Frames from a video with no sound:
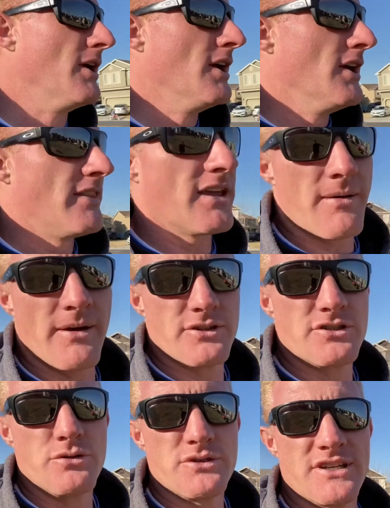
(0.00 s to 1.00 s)
They came out with the
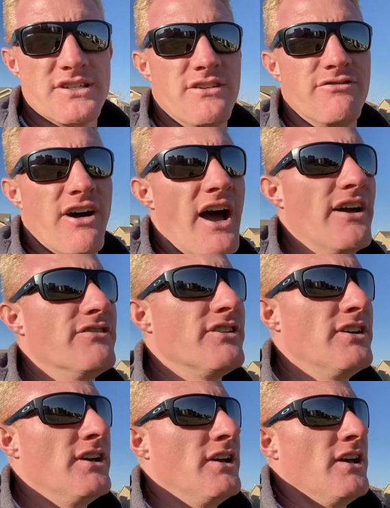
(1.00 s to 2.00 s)
265
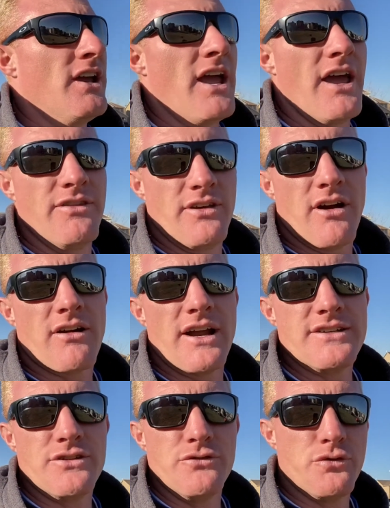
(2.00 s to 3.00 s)
and the RI
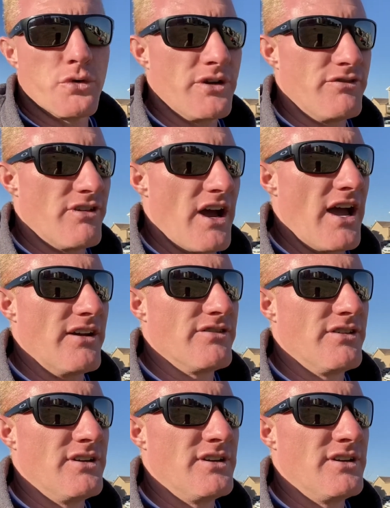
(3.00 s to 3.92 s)
245.